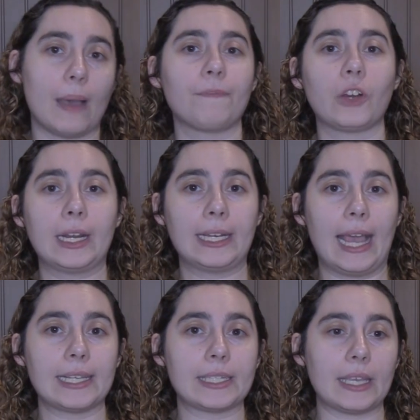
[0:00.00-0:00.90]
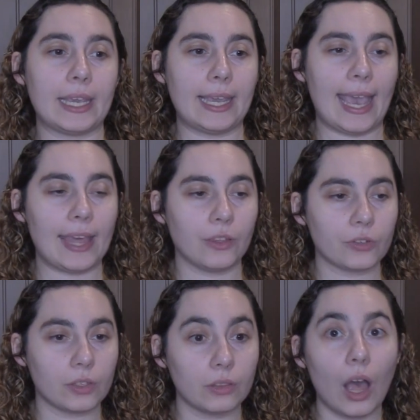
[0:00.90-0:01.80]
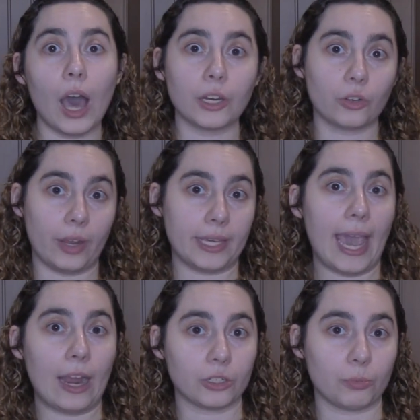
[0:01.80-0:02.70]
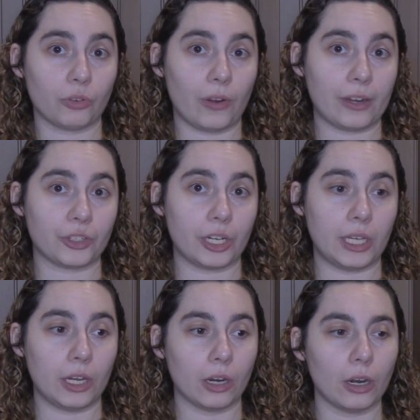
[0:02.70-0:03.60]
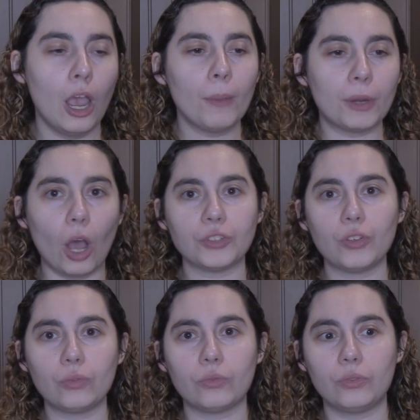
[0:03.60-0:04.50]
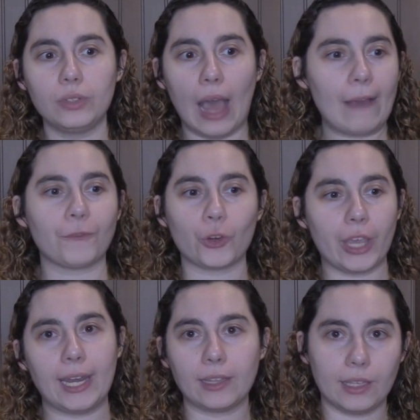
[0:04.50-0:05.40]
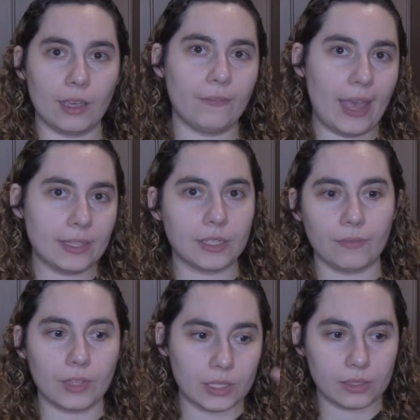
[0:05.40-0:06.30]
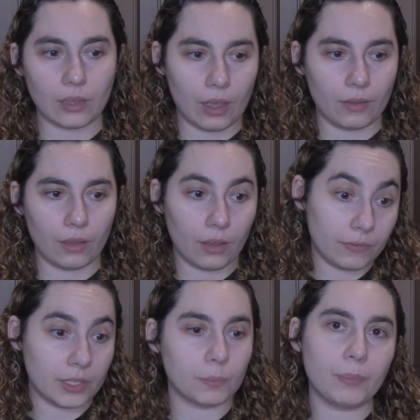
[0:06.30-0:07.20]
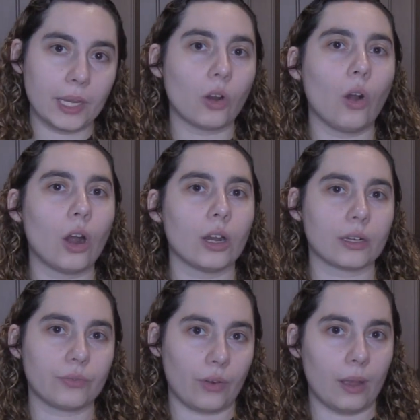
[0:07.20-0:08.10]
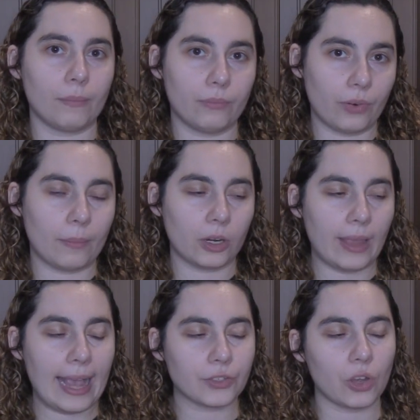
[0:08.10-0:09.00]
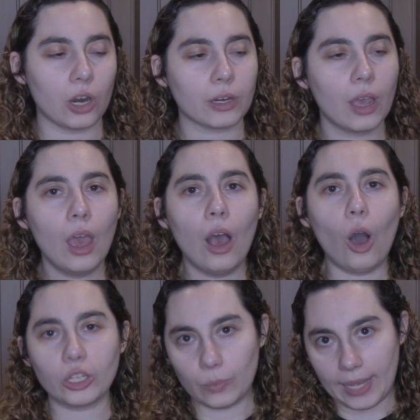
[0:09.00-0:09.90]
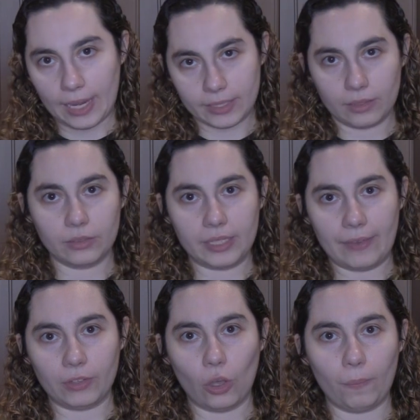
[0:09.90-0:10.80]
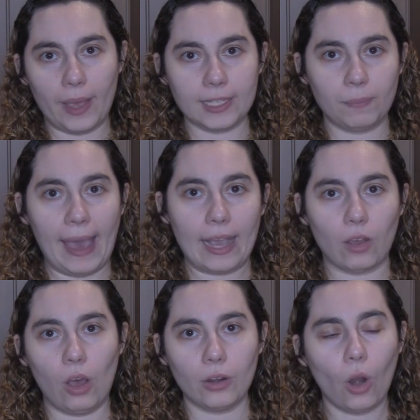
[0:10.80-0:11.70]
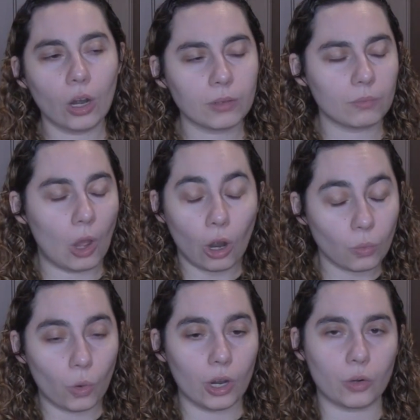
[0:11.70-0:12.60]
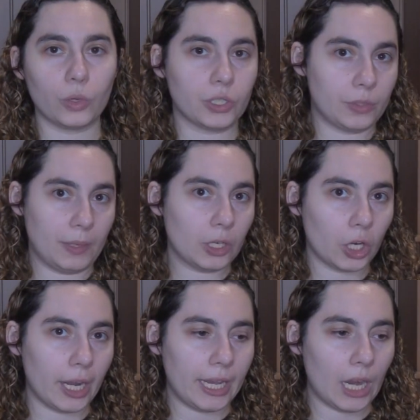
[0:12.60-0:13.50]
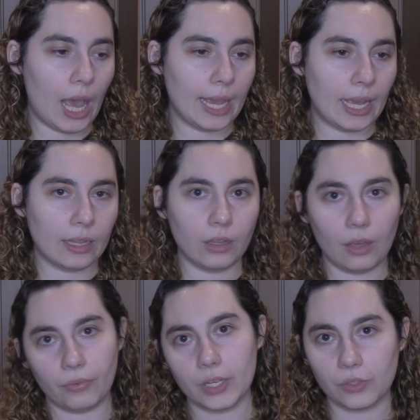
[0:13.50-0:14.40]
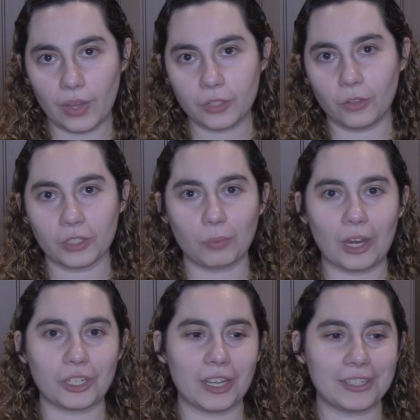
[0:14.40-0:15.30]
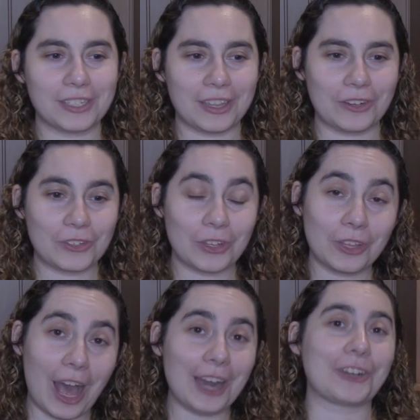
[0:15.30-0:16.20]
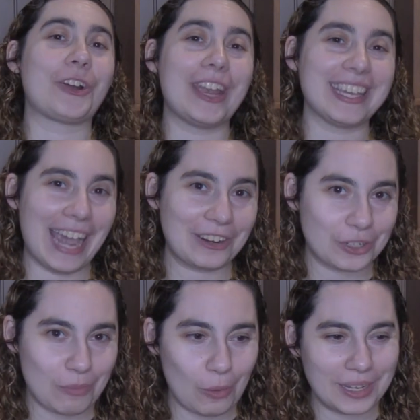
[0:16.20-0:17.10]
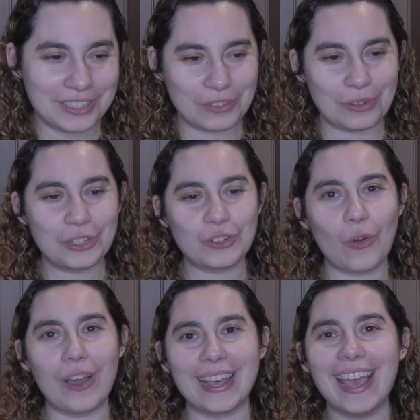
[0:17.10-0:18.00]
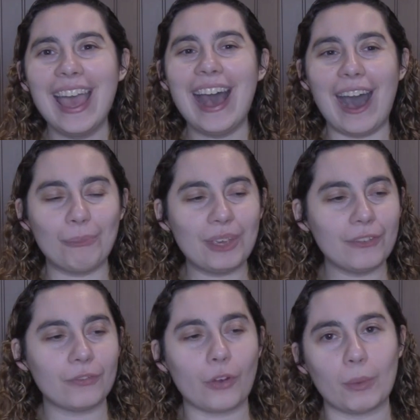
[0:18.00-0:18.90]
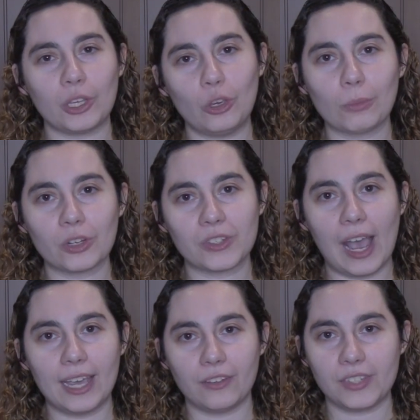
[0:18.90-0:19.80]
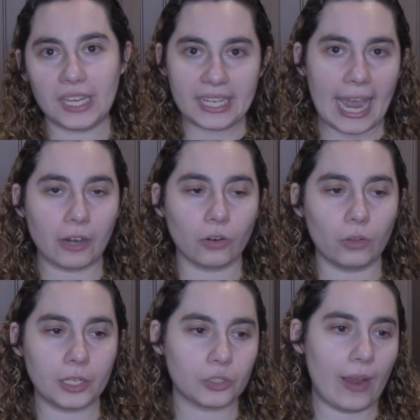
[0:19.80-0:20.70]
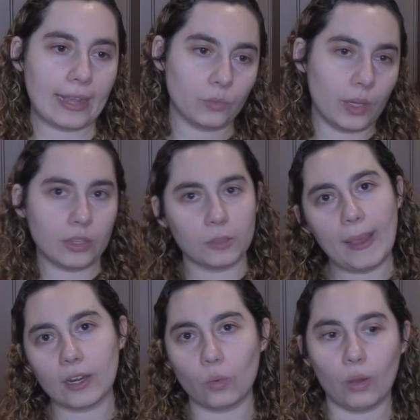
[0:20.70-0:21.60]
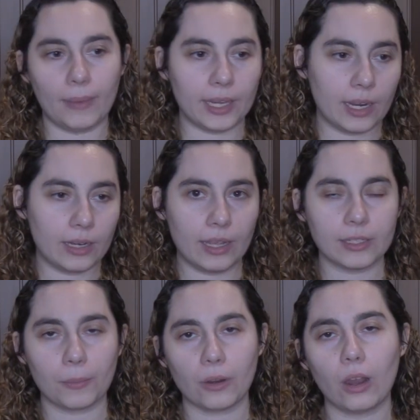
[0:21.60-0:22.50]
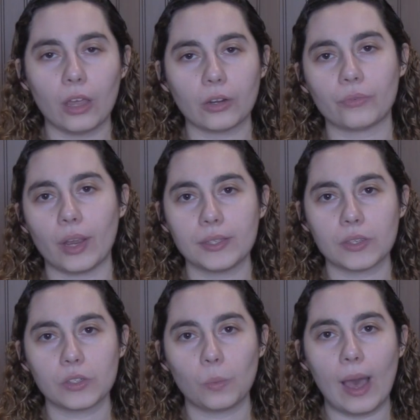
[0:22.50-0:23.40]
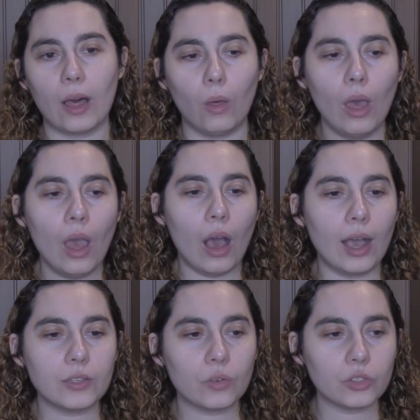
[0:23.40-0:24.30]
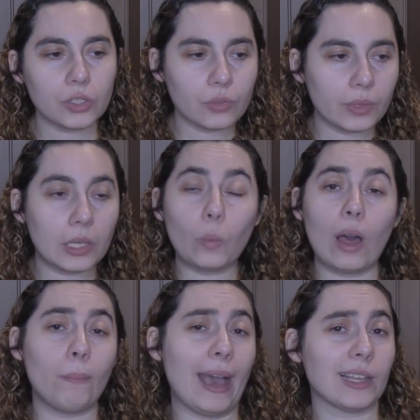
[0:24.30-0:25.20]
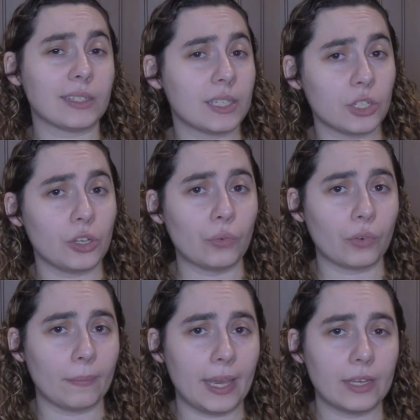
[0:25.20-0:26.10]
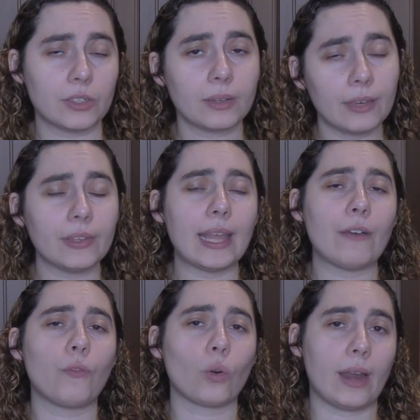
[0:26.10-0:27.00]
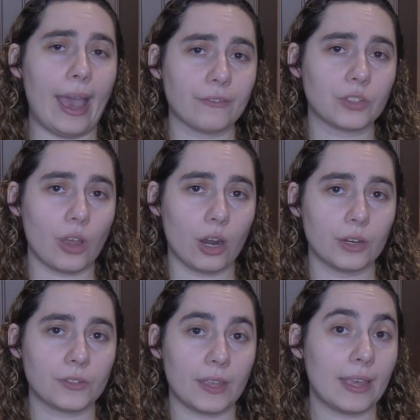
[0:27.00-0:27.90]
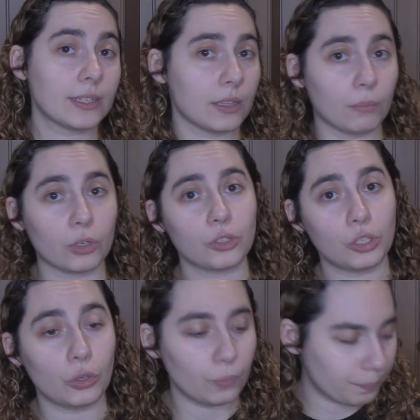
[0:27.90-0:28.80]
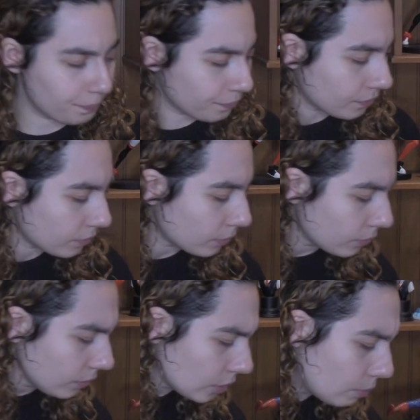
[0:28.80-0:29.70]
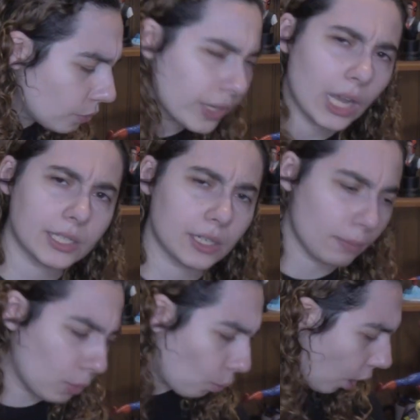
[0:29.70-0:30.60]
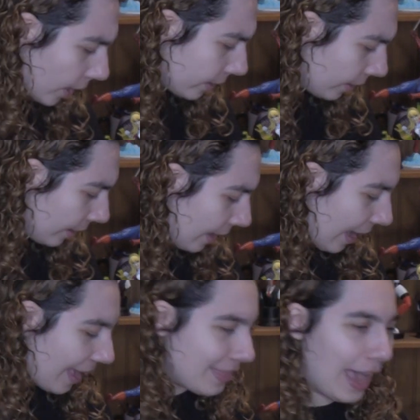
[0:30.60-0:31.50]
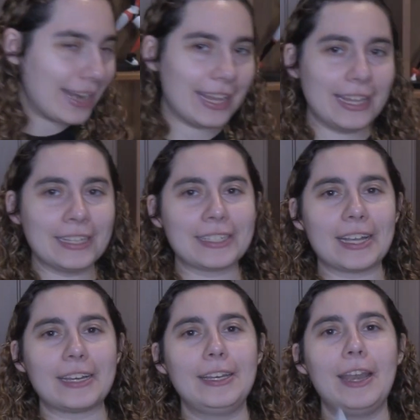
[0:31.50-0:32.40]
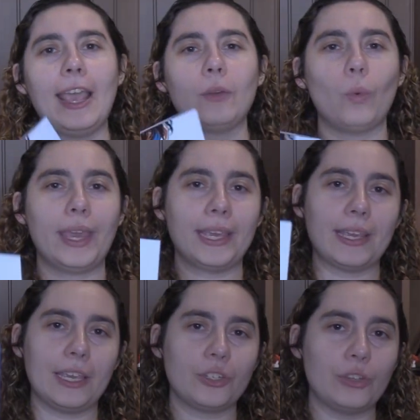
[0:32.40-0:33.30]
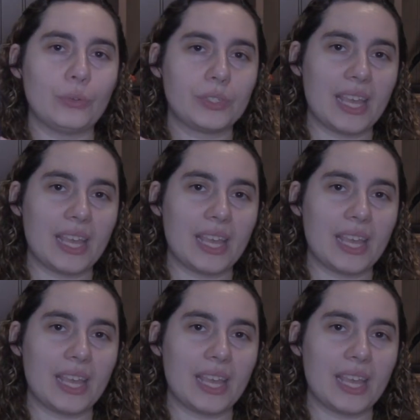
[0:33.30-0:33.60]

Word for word: up very nicely, and there's a lot of great character progression here, but also not forgetting the events of this bigger arc from our last arc. Also, we got David Lopez back on artwork, which has been great. I love his facial expressions, and there's a lot of great character moments to enjoy, even from a humor side of seeing Carol interact with Spider-Woman and some of her other friends as well. So it's just a really well-balanced issue for me. So I'm giving that 4.5 stars, and that is number 2. Moving on to number 1. And that is Nightwing issue